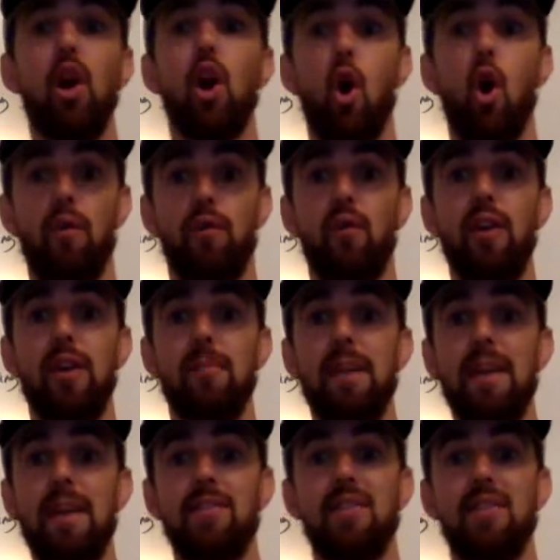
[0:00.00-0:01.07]
hopefully it
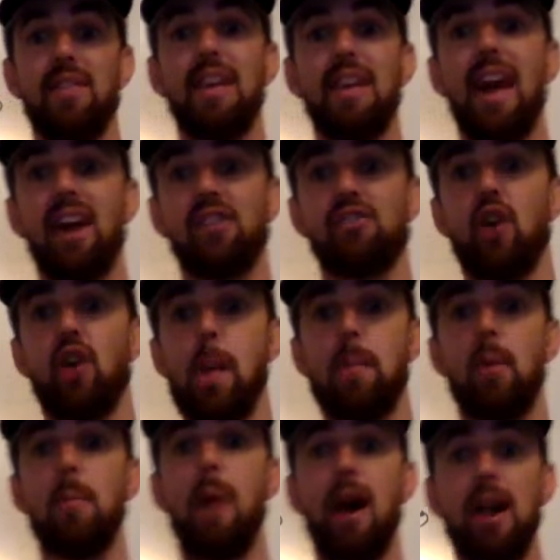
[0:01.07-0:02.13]
means that the extra upper
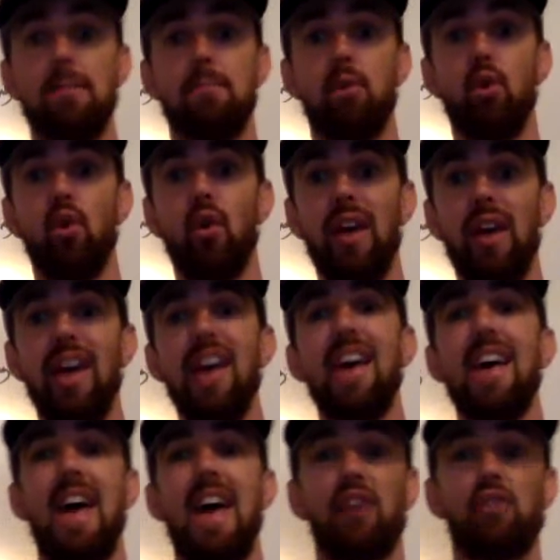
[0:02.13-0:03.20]
body pulling,
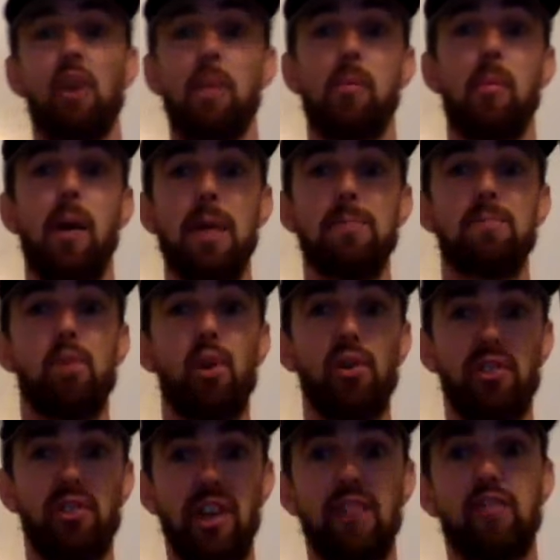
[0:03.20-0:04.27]
extra upper body
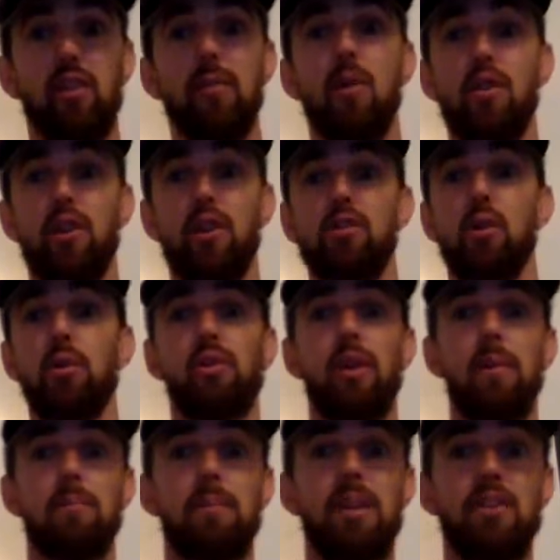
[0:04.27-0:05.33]
pushing from all the close grip
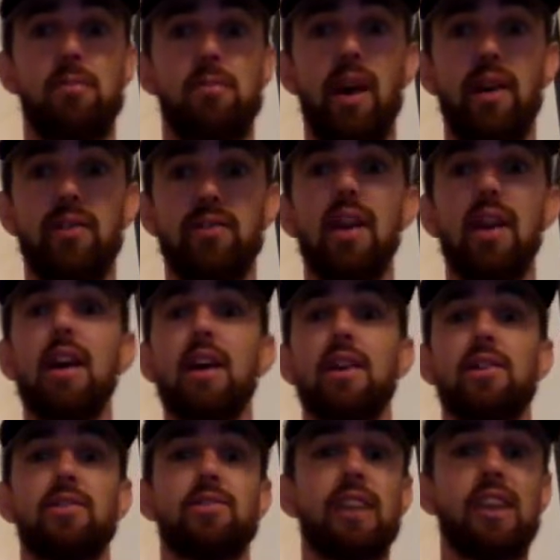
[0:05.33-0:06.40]
bench press,
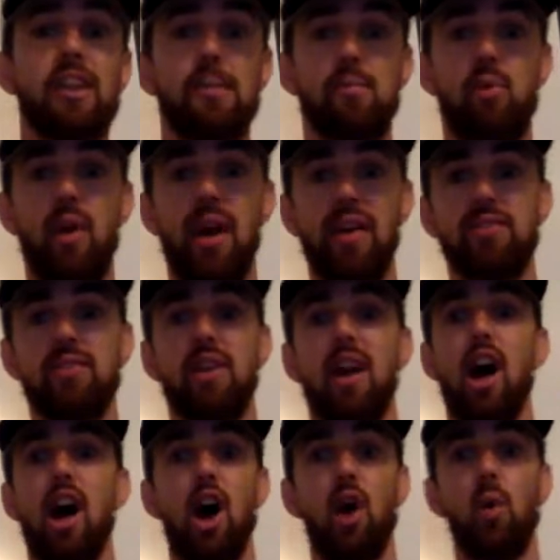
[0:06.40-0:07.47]
seated press,
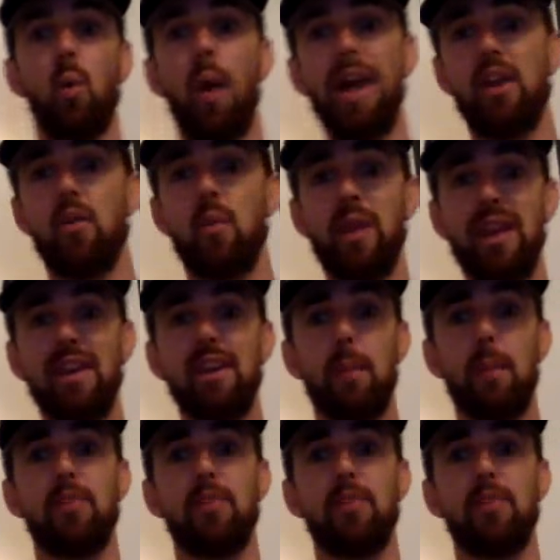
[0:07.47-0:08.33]
weighted ring dips,